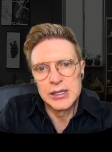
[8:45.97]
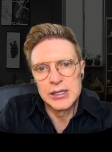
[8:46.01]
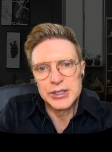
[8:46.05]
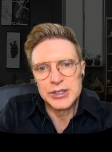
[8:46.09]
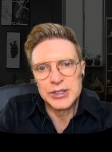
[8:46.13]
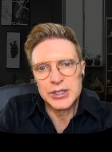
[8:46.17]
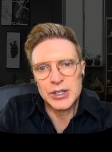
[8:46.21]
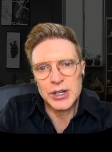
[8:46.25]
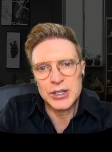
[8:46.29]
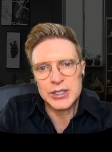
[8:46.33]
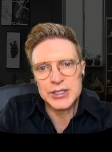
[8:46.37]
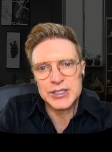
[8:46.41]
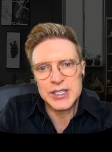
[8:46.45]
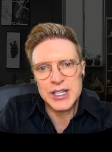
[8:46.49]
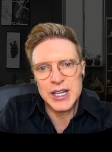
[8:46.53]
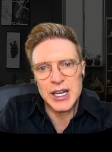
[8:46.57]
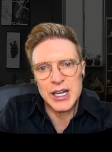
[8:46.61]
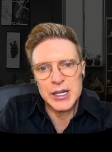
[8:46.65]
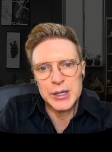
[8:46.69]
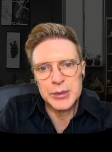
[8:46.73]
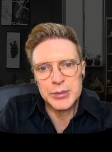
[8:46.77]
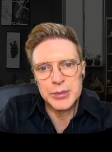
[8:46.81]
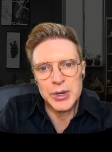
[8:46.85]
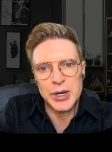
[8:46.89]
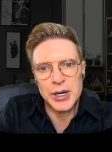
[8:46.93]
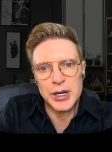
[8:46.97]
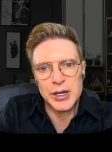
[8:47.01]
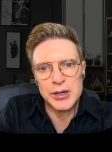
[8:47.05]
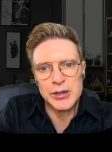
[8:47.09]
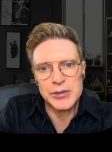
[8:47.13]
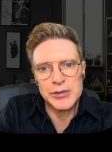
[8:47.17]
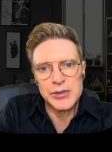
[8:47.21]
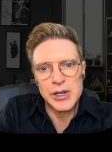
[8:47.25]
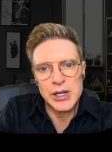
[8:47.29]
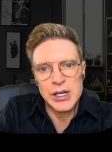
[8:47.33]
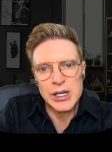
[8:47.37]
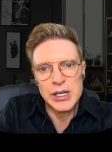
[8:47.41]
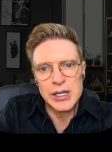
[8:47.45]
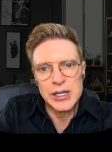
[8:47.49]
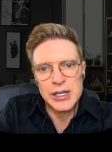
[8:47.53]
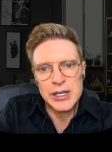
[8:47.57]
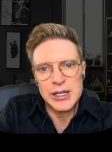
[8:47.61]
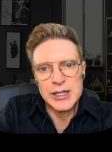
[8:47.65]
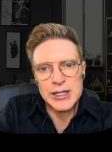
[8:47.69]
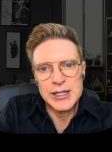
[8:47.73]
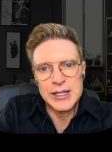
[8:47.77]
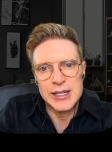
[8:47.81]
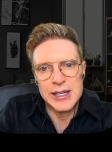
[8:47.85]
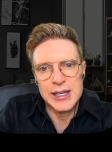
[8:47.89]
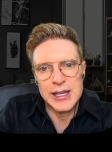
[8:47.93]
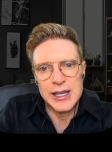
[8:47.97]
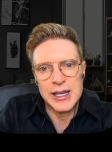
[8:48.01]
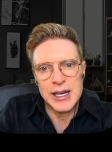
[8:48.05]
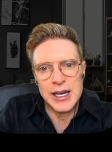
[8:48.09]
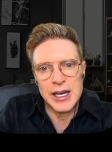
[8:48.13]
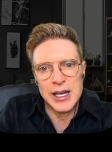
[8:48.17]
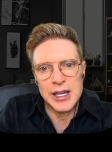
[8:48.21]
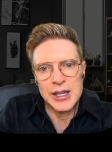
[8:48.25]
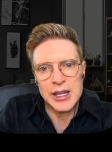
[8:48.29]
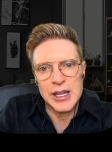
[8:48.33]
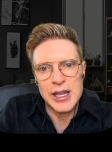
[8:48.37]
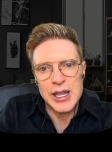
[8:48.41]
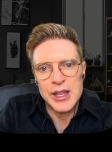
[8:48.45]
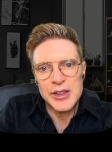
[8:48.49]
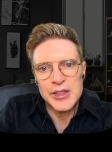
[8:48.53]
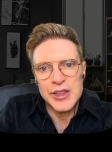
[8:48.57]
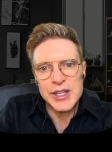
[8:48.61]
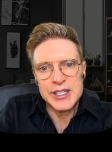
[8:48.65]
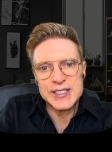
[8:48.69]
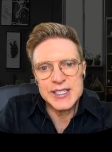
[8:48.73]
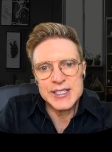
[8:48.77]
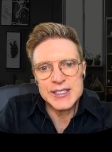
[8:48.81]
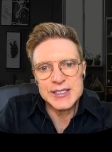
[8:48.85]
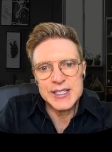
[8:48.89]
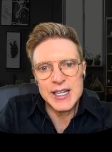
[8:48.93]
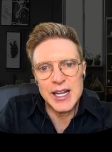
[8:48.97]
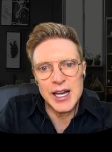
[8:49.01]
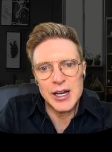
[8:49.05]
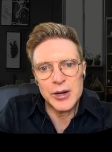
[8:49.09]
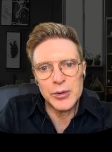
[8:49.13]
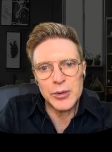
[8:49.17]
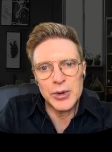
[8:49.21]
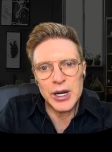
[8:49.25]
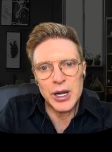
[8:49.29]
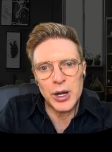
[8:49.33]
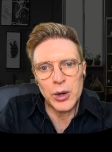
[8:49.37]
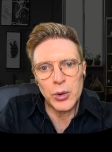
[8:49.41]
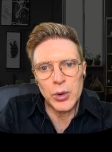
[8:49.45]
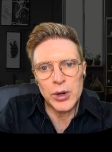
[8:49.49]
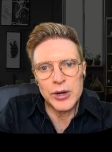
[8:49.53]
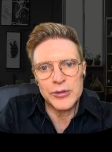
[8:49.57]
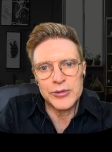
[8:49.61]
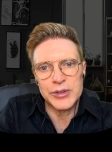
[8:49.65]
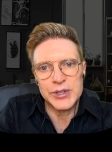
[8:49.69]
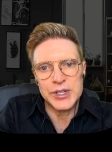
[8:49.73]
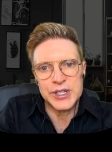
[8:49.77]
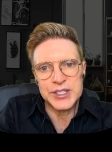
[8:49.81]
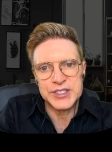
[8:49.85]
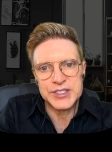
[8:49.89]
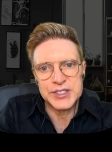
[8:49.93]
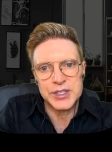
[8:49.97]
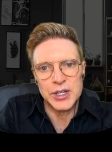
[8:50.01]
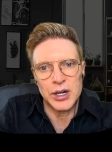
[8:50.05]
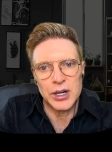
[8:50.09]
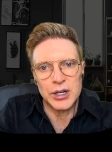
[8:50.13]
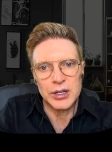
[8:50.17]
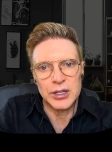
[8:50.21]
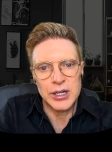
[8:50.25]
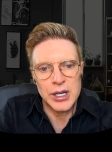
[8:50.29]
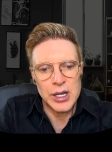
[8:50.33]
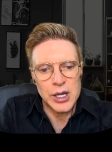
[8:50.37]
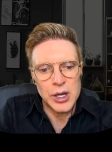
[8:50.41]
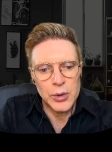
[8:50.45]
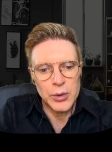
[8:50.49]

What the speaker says: Dark sky above. Yeah, this is not what I want for this song.